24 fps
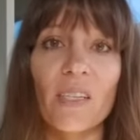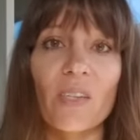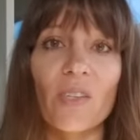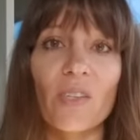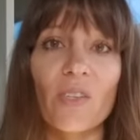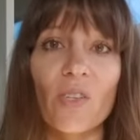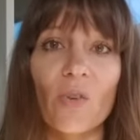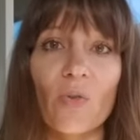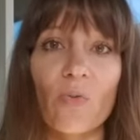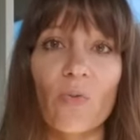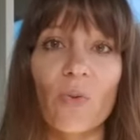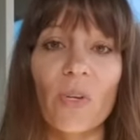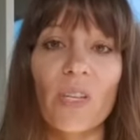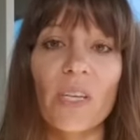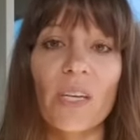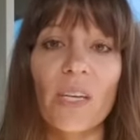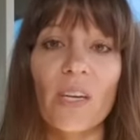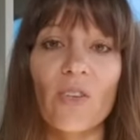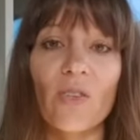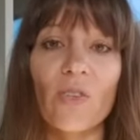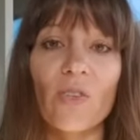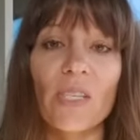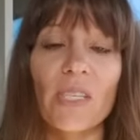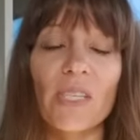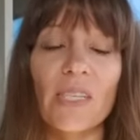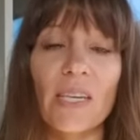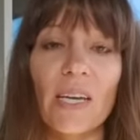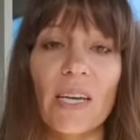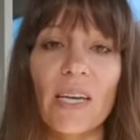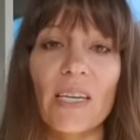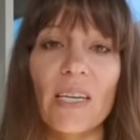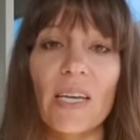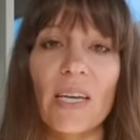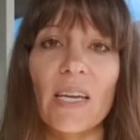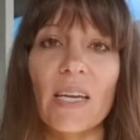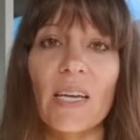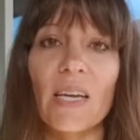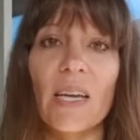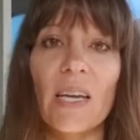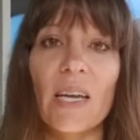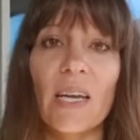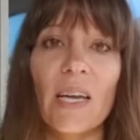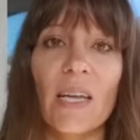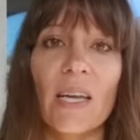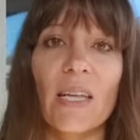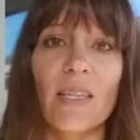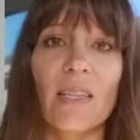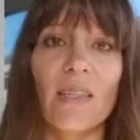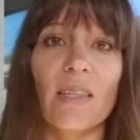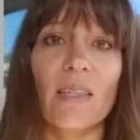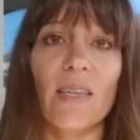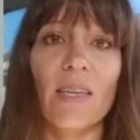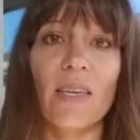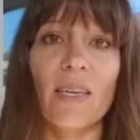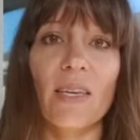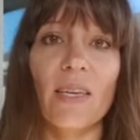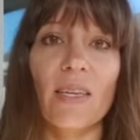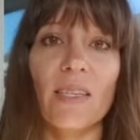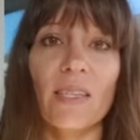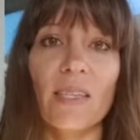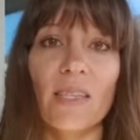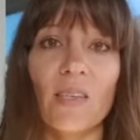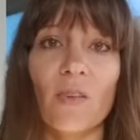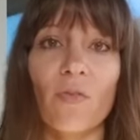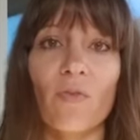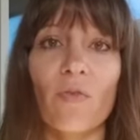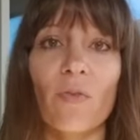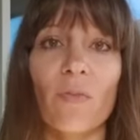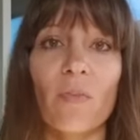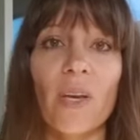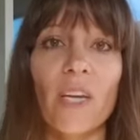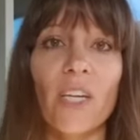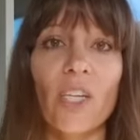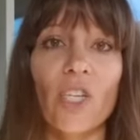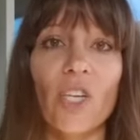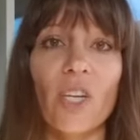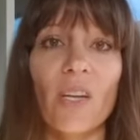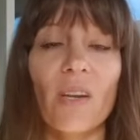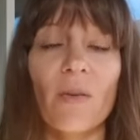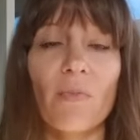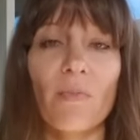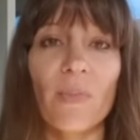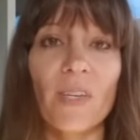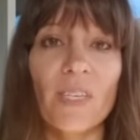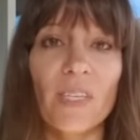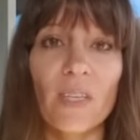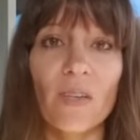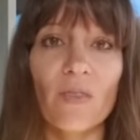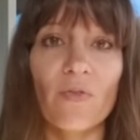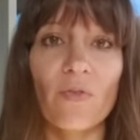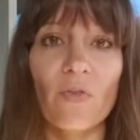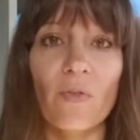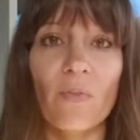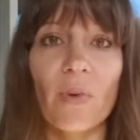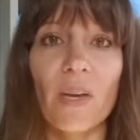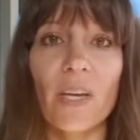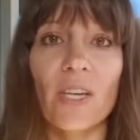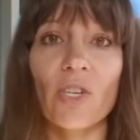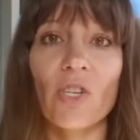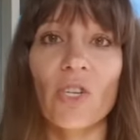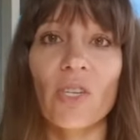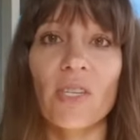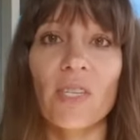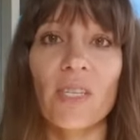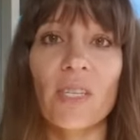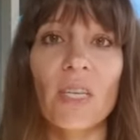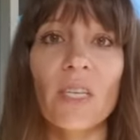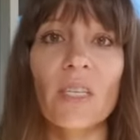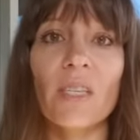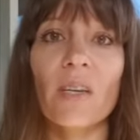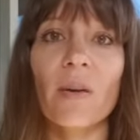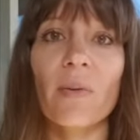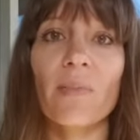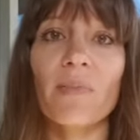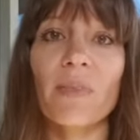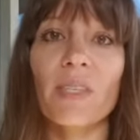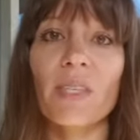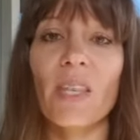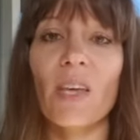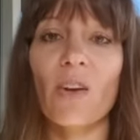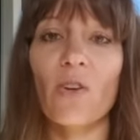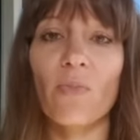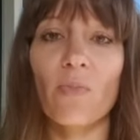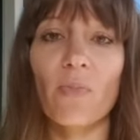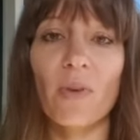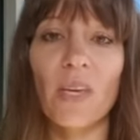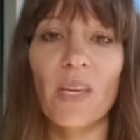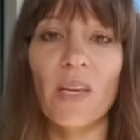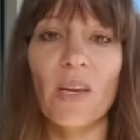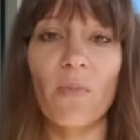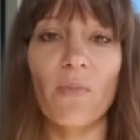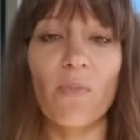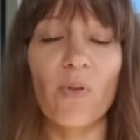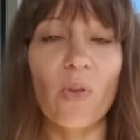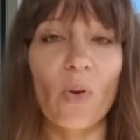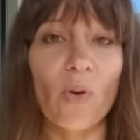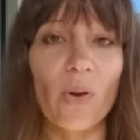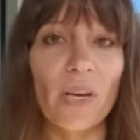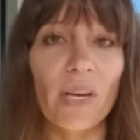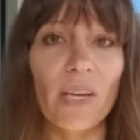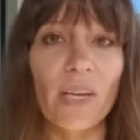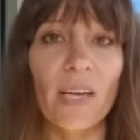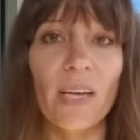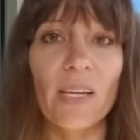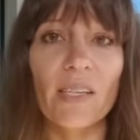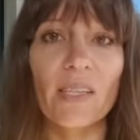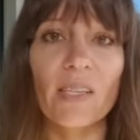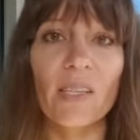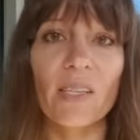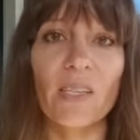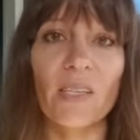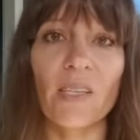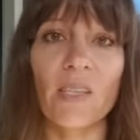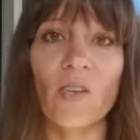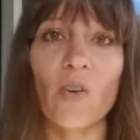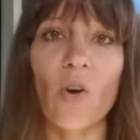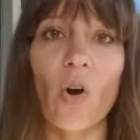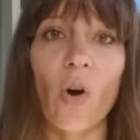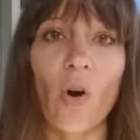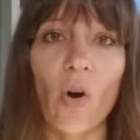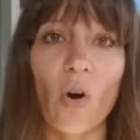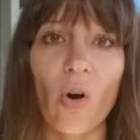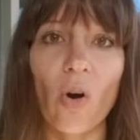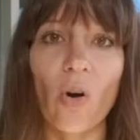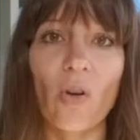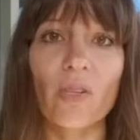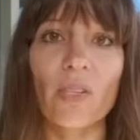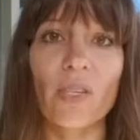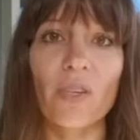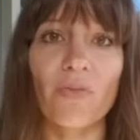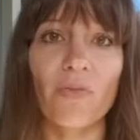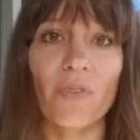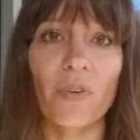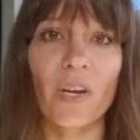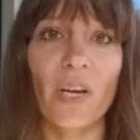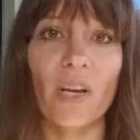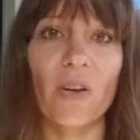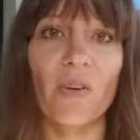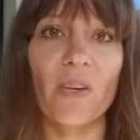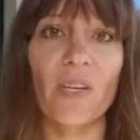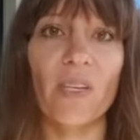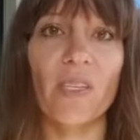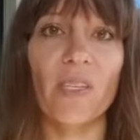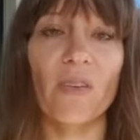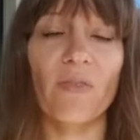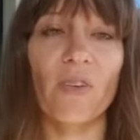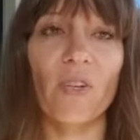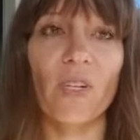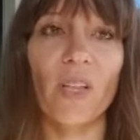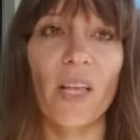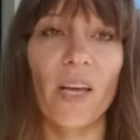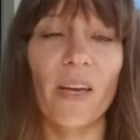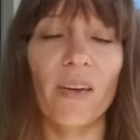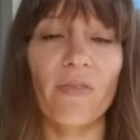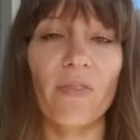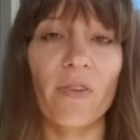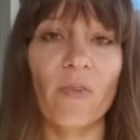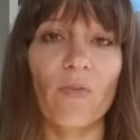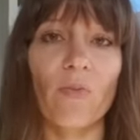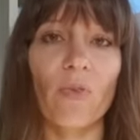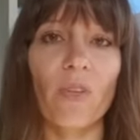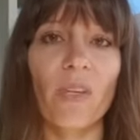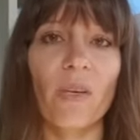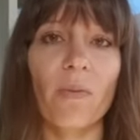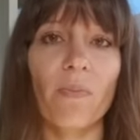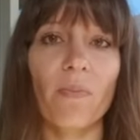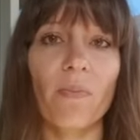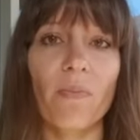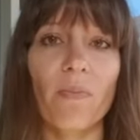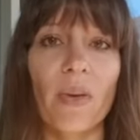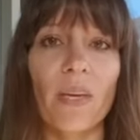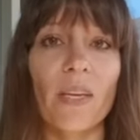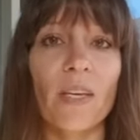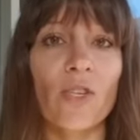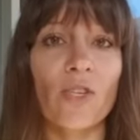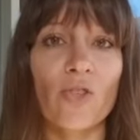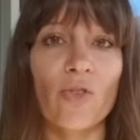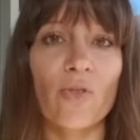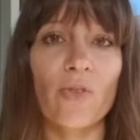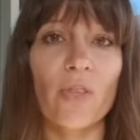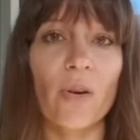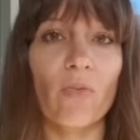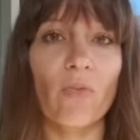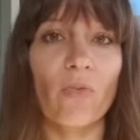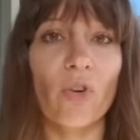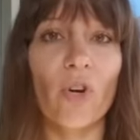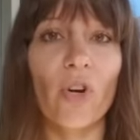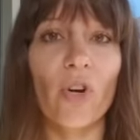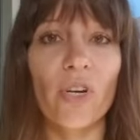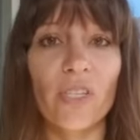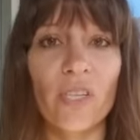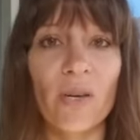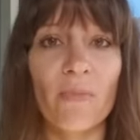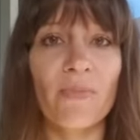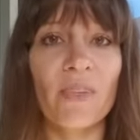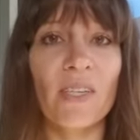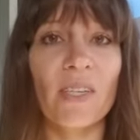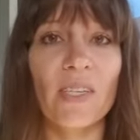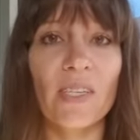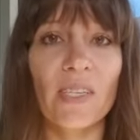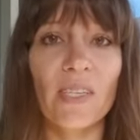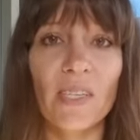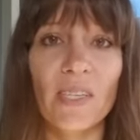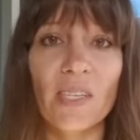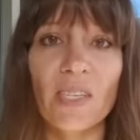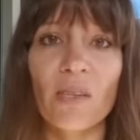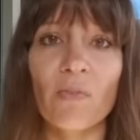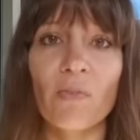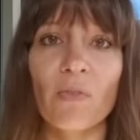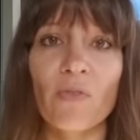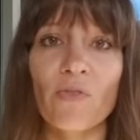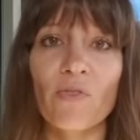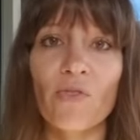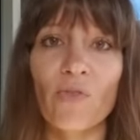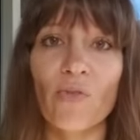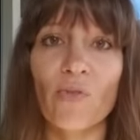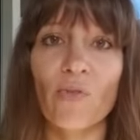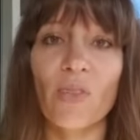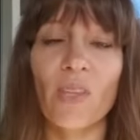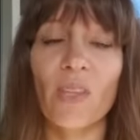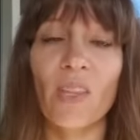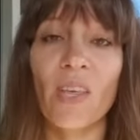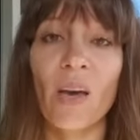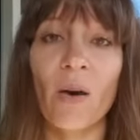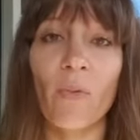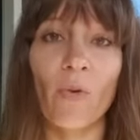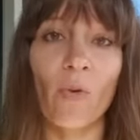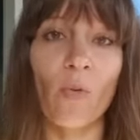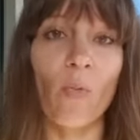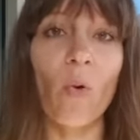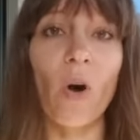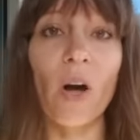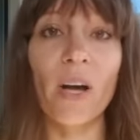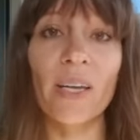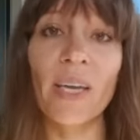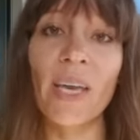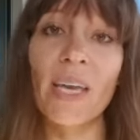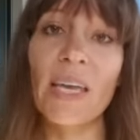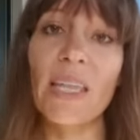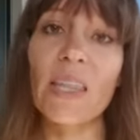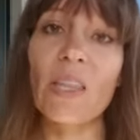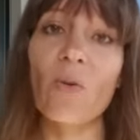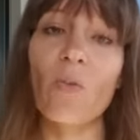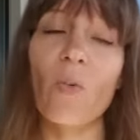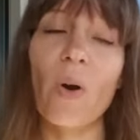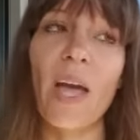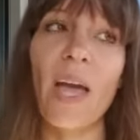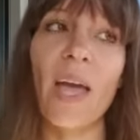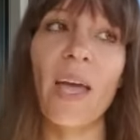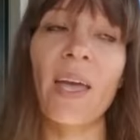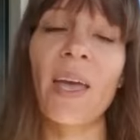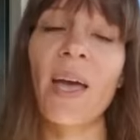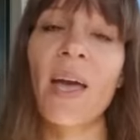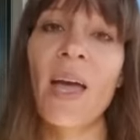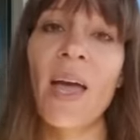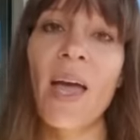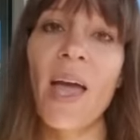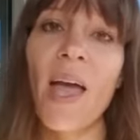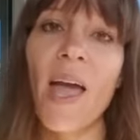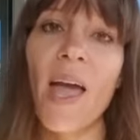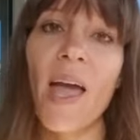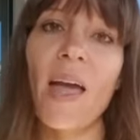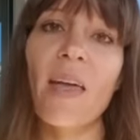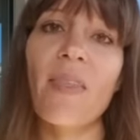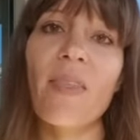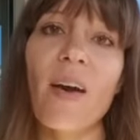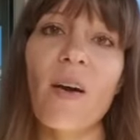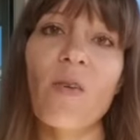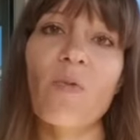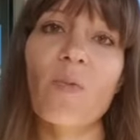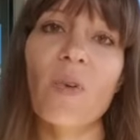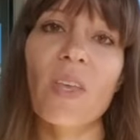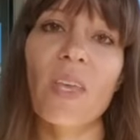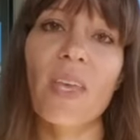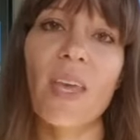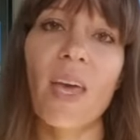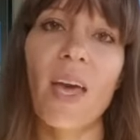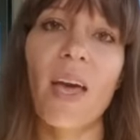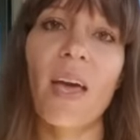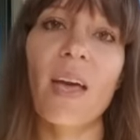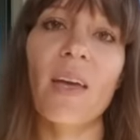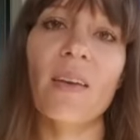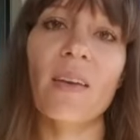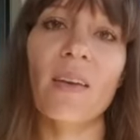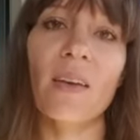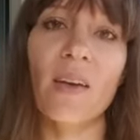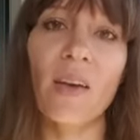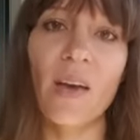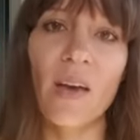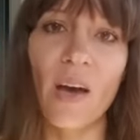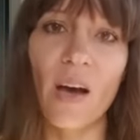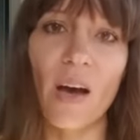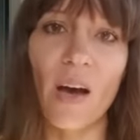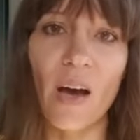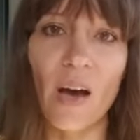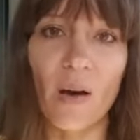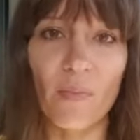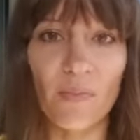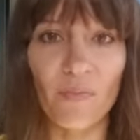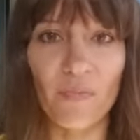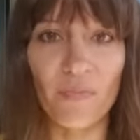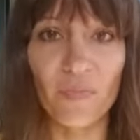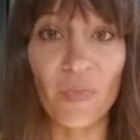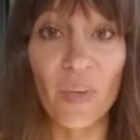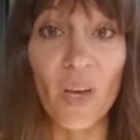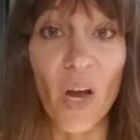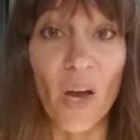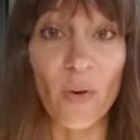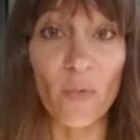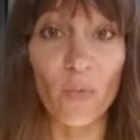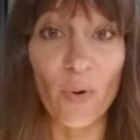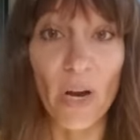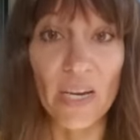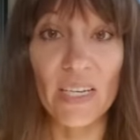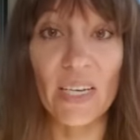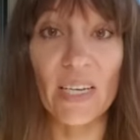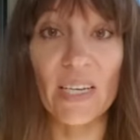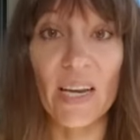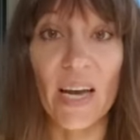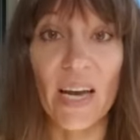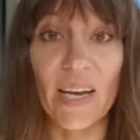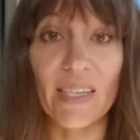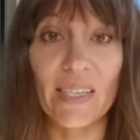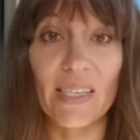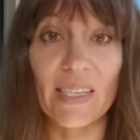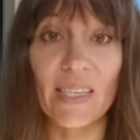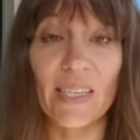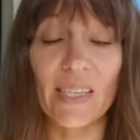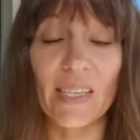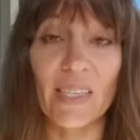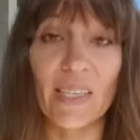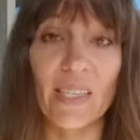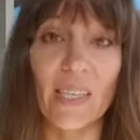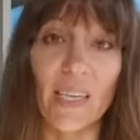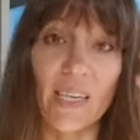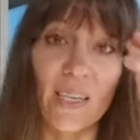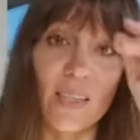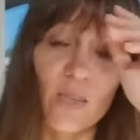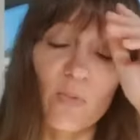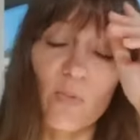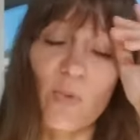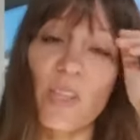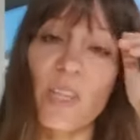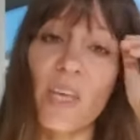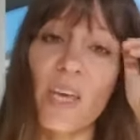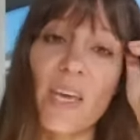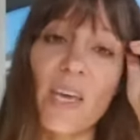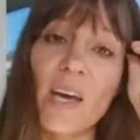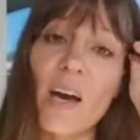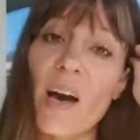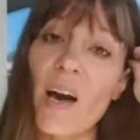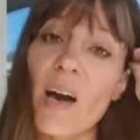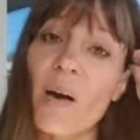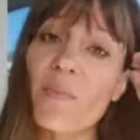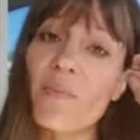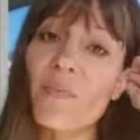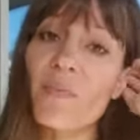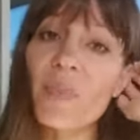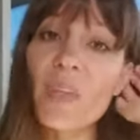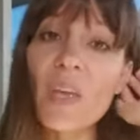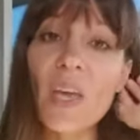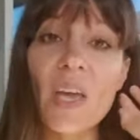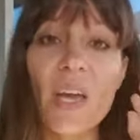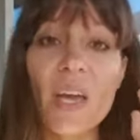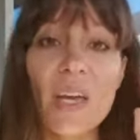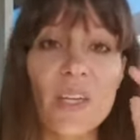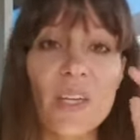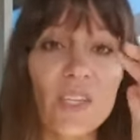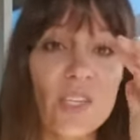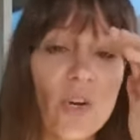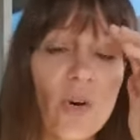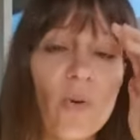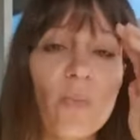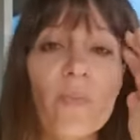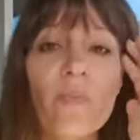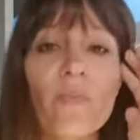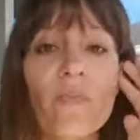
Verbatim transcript: And so really understanding the disinformation and misinformation systems that are being employed against us in all different areas of our life, and really making sure that we're hooked up to the system of truth and that we're walking in the way and that we can um, recognize these things when they come. So